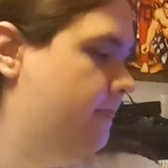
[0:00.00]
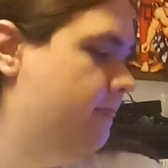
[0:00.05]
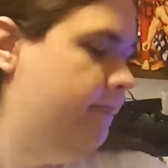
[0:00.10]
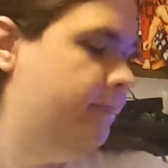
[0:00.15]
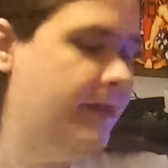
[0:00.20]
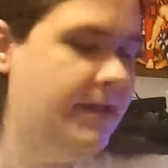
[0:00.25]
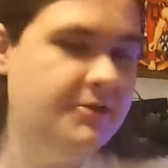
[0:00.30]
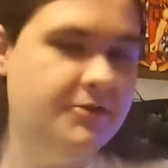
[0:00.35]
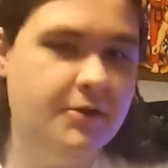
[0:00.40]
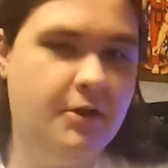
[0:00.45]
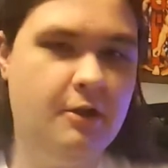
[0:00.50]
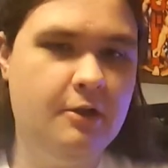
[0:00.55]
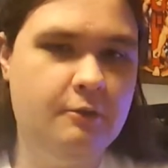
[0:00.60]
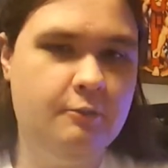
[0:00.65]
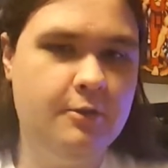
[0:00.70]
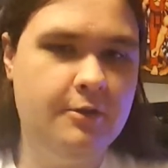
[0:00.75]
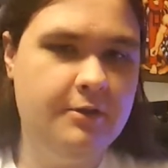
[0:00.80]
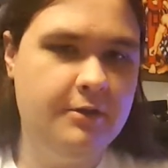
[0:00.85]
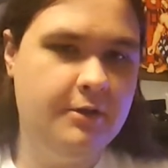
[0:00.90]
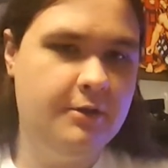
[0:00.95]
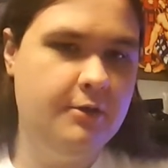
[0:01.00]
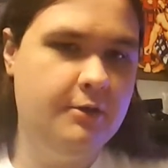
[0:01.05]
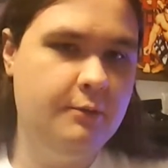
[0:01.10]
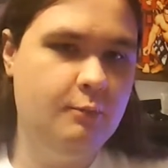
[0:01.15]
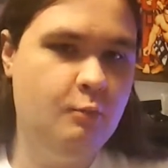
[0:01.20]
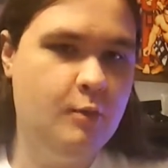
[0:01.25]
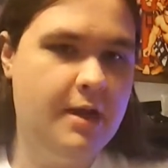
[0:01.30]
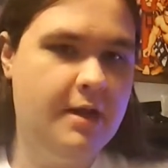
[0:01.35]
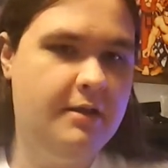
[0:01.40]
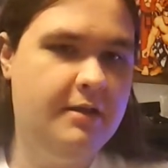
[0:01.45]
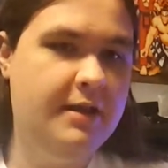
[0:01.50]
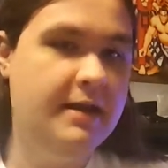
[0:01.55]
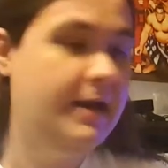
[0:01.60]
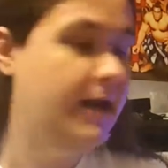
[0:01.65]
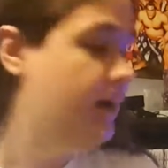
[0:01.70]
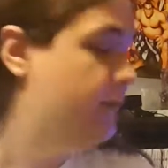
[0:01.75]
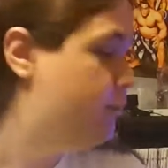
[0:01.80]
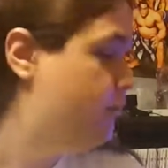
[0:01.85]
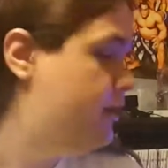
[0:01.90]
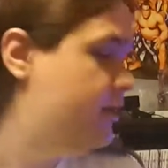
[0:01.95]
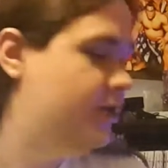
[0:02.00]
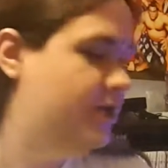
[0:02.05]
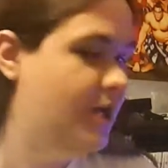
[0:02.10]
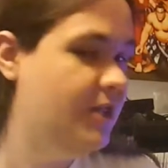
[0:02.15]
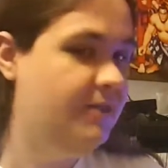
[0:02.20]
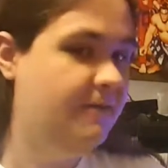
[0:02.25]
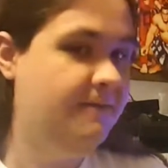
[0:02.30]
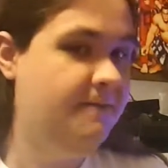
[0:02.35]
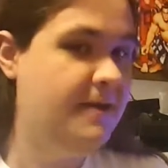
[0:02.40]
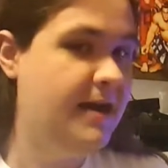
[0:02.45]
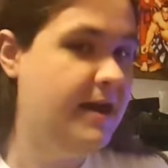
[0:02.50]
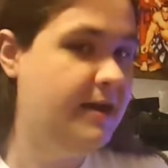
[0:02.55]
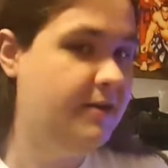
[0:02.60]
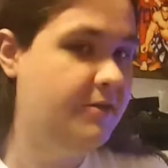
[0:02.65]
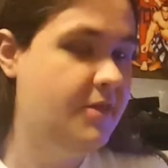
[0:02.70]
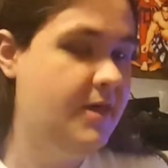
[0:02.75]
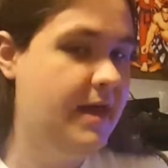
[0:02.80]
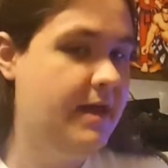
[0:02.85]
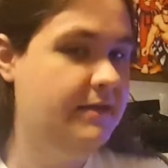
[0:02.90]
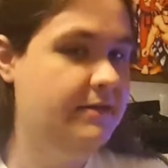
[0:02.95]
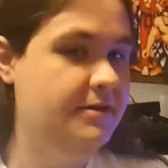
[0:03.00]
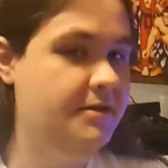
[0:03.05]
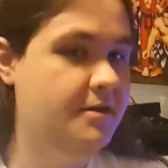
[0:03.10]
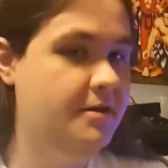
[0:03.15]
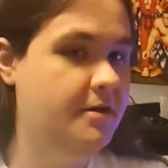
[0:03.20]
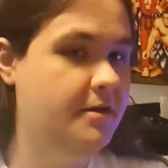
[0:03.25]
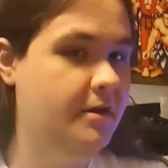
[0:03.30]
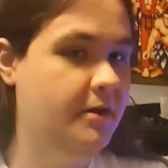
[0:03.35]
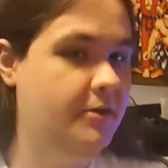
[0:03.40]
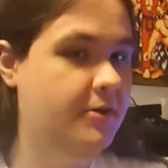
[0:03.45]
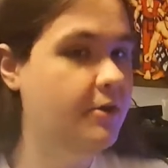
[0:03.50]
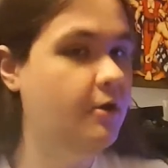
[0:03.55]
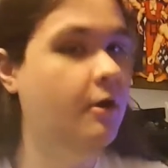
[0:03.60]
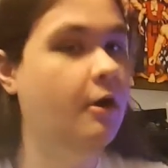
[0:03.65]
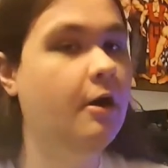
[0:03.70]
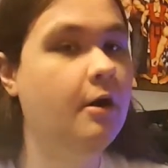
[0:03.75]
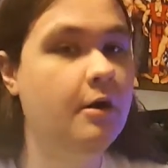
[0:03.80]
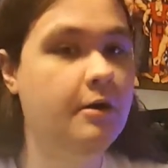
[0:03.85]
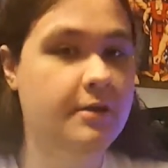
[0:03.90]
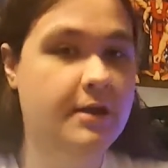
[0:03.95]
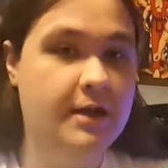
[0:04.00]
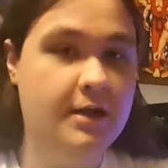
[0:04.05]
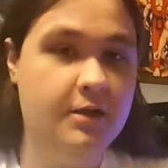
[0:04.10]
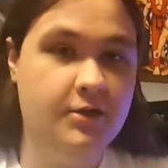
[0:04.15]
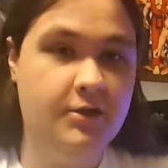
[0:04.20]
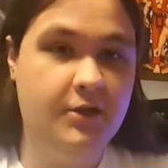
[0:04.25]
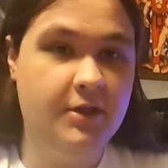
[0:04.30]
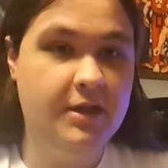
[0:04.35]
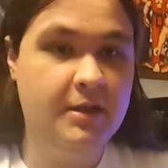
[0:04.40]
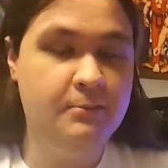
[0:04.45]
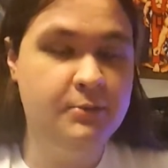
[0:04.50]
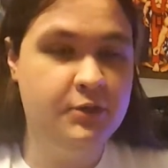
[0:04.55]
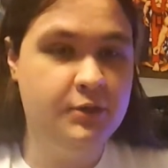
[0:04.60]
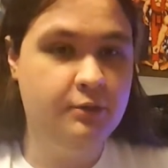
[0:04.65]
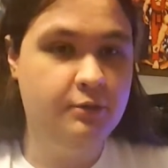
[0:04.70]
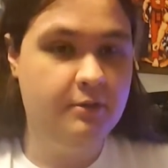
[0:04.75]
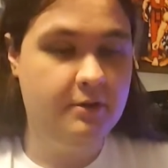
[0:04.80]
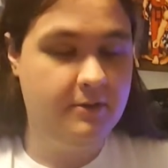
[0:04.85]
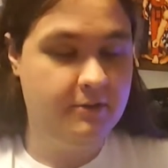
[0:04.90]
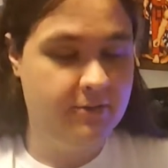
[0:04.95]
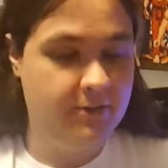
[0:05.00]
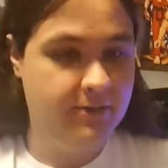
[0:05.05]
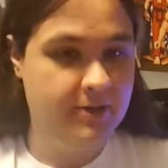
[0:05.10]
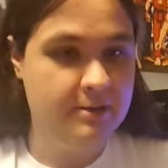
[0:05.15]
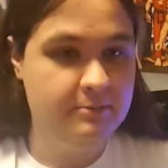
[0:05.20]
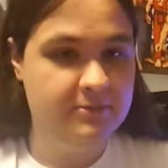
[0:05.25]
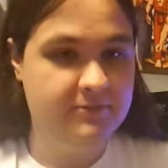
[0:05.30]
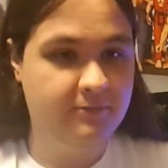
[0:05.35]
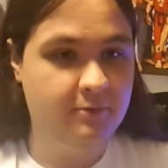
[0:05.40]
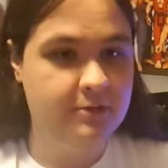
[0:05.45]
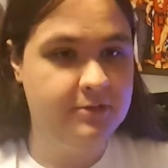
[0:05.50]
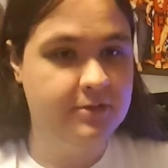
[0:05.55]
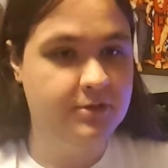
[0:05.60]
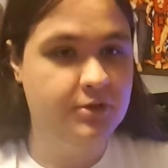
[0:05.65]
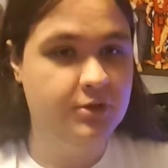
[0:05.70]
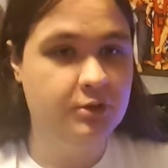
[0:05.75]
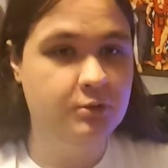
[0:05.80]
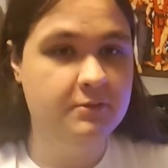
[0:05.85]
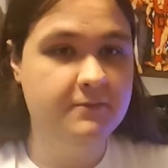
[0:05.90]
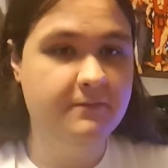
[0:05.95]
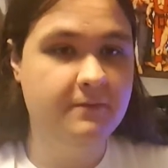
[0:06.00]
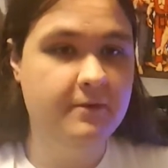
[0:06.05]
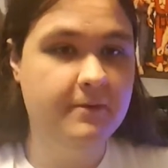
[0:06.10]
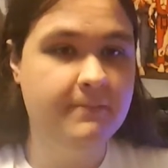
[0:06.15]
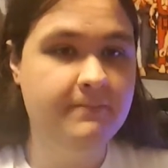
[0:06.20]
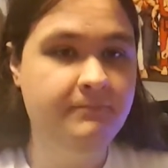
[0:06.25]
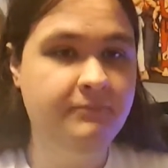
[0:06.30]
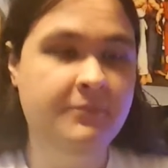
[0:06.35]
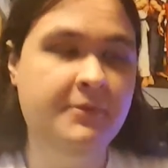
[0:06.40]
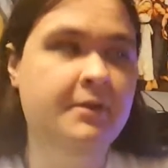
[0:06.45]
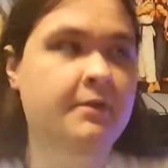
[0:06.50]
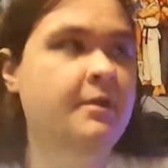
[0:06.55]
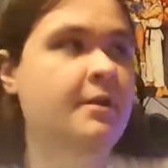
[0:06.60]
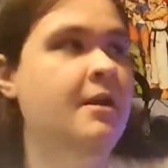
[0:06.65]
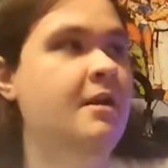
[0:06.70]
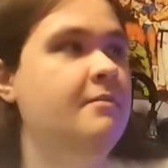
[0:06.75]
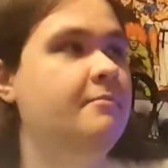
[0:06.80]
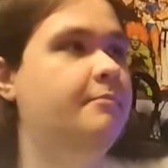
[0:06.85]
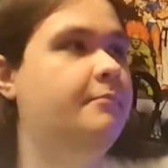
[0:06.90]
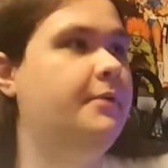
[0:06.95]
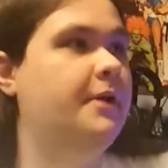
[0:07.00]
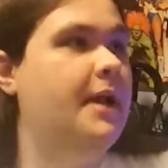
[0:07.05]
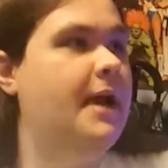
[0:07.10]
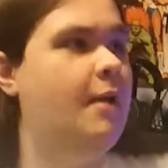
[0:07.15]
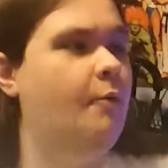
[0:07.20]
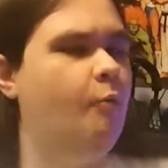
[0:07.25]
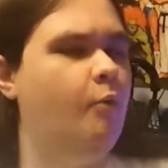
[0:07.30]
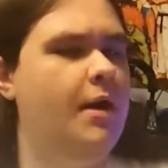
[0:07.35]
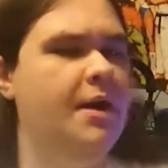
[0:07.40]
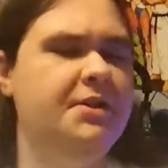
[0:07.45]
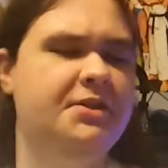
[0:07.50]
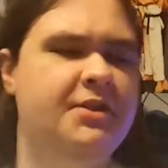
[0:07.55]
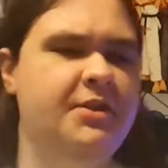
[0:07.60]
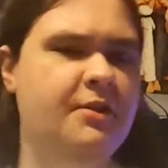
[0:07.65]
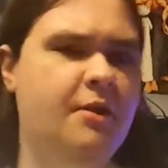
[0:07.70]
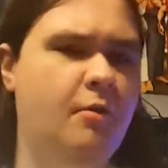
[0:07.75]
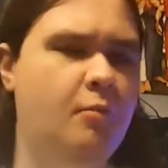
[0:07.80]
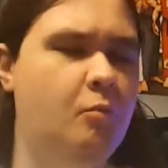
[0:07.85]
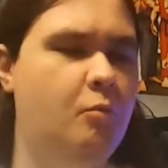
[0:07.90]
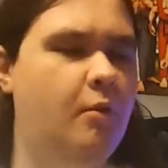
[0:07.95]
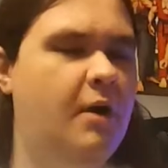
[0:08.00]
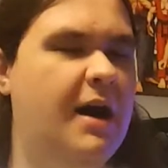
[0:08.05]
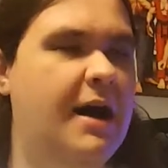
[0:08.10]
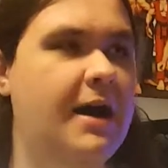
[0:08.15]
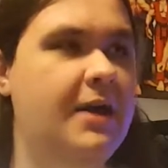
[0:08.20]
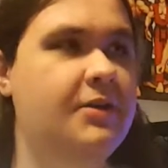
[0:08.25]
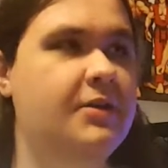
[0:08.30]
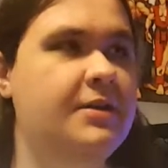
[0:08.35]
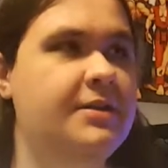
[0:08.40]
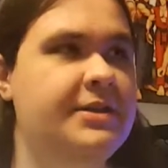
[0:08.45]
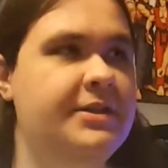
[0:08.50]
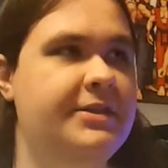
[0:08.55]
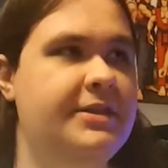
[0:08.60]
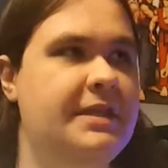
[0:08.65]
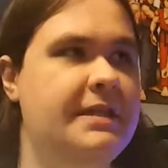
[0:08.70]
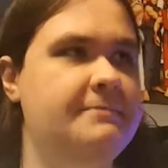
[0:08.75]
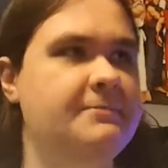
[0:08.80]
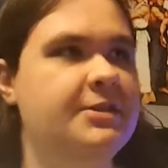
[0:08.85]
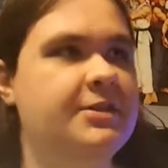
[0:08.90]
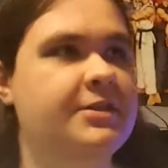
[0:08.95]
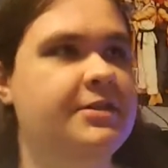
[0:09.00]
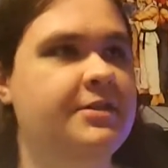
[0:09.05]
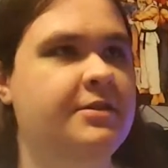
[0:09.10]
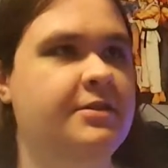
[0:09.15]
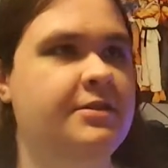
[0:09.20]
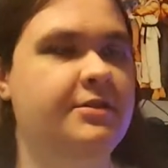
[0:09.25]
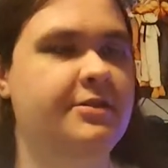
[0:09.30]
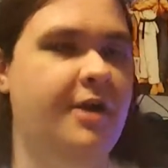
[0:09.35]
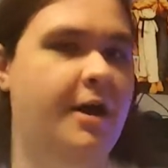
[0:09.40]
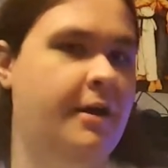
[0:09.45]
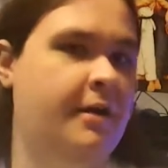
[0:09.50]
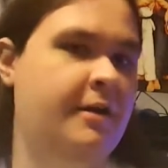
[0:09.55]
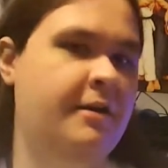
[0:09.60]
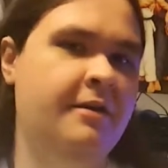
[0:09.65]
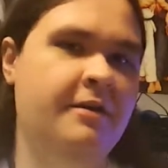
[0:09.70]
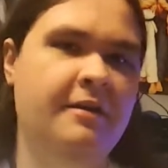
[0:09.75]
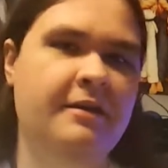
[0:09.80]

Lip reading: That's all good and well, and I appreciate the fact that there are a lot of themes for us to choose from. But I want to know why these themes suck.